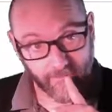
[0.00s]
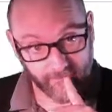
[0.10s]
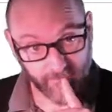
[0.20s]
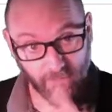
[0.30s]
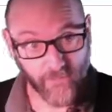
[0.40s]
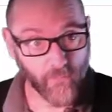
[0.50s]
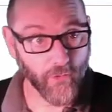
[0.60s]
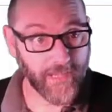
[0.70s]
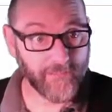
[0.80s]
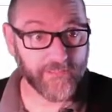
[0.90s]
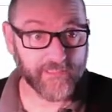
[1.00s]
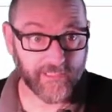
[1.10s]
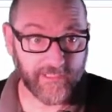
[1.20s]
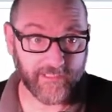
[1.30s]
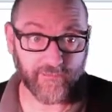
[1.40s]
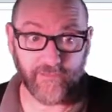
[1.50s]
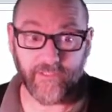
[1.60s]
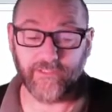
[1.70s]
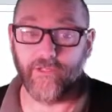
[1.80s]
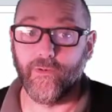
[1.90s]
you can work out the syntax of the
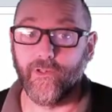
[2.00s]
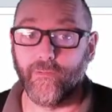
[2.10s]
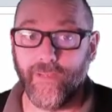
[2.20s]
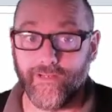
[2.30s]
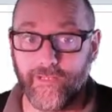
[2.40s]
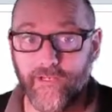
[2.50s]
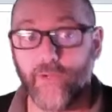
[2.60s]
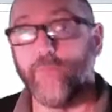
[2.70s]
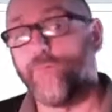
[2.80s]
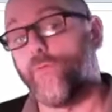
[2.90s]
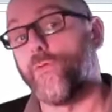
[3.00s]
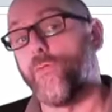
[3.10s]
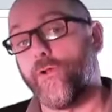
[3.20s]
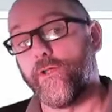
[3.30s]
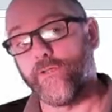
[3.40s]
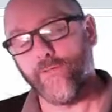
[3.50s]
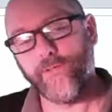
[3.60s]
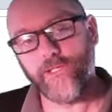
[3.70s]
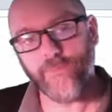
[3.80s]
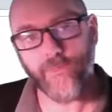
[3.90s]
SQL command here before you put it into your
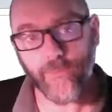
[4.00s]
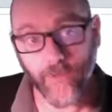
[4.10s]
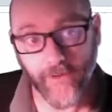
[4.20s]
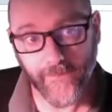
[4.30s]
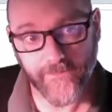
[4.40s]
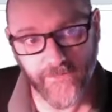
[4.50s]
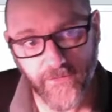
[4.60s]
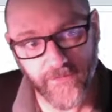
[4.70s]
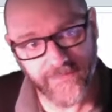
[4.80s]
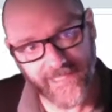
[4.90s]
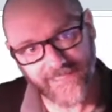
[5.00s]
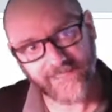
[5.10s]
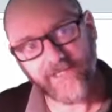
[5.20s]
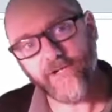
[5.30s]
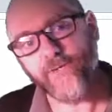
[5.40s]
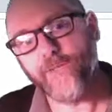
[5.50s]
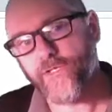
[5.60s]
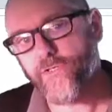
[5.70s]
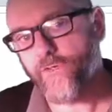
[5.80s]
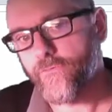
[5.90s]
PHP program. So you can test it here to make
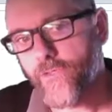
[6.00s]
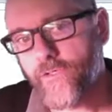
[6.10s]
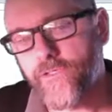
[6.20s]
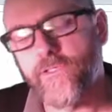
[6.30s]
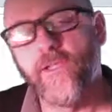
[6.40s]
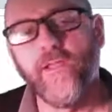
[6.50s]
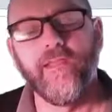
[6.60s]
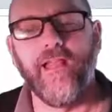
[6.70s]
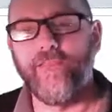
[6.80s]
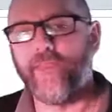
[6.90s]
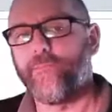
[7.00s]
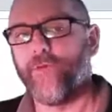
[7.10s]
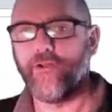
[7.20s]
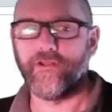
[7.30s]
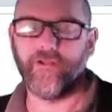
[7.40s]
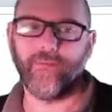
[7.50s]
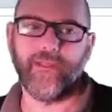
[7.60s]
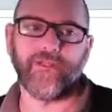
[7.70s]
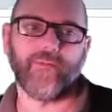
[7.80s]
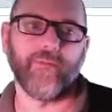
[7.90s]
sure it works, and then put it into your
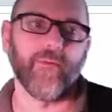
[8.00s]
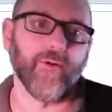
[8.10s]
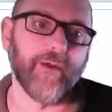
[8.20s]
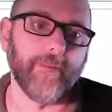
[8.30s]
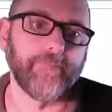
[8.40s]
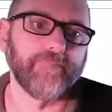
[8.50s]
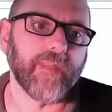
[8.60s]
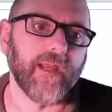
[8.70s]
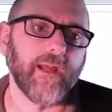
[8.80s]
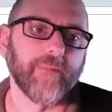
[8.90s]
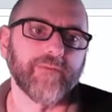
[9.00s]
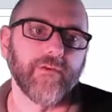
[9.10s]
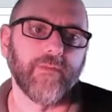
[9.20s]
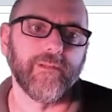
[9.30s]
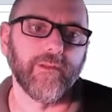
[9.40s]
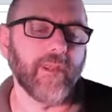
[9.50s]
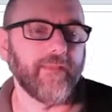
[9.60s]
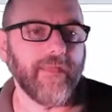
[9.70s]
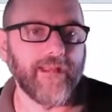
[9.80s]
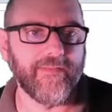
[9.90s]
PHP program. So we'll be looking
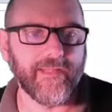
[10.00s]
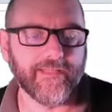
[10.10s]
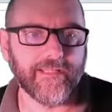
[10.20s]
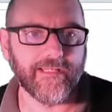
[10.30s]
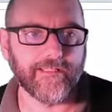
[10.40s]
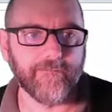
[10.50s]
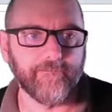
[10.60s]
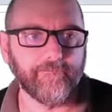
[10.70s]
at that in the next lesson.